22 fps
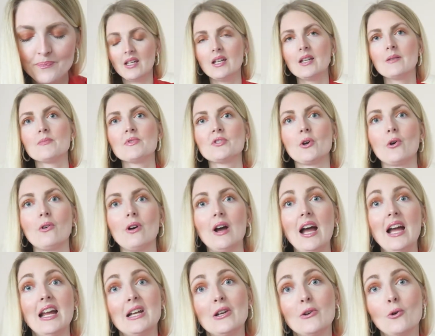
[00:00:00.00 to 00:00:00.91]
Um,
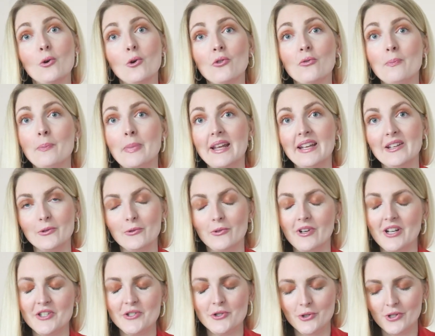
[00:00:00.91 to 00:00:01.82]
so I love
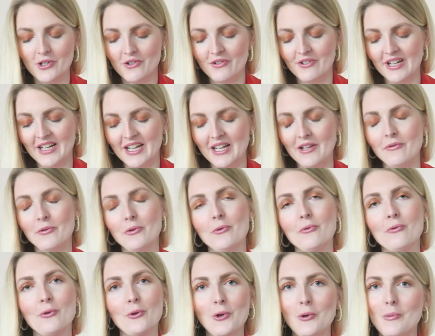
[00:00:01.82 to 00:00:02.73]
Pandora jewelry. If
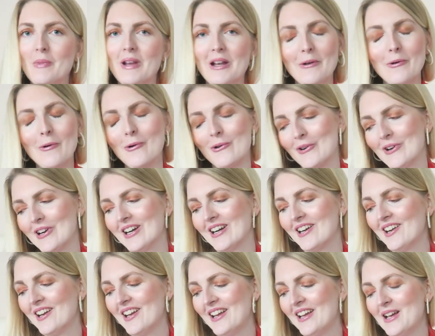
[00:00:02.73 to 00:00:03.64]
you follow me
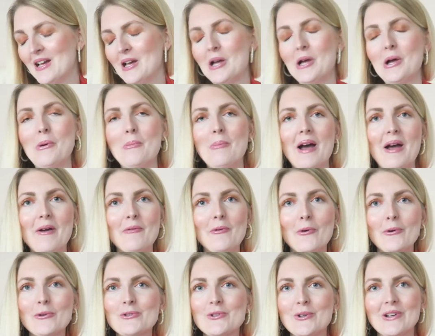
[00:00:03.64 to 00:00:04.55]
longer, um, I
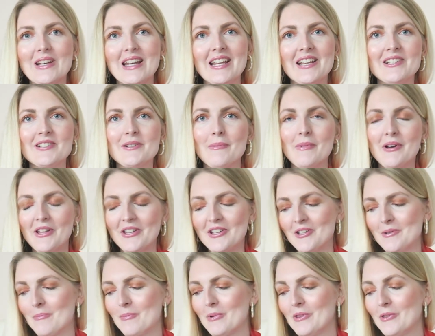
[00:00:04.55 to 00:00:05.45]
will also link some
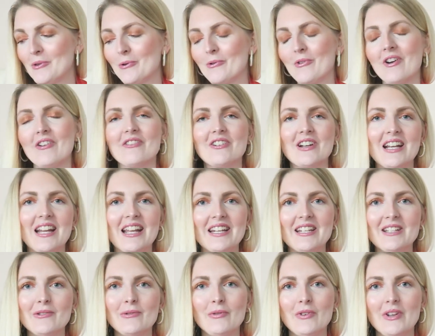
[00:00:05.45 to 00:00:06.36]
other Pandora
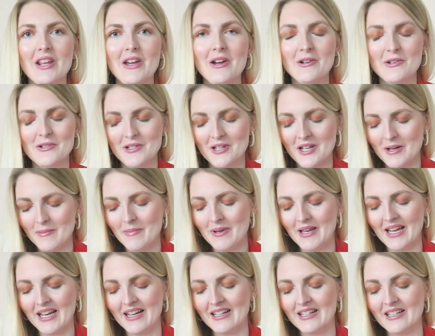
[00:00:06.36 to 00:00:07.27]
related videos
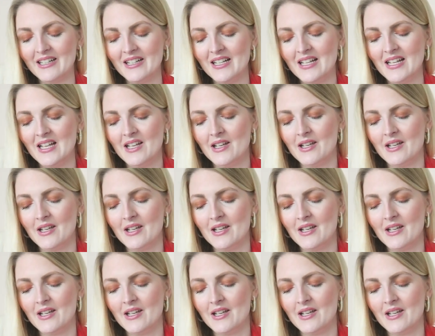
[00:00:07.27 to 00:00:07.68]
up here.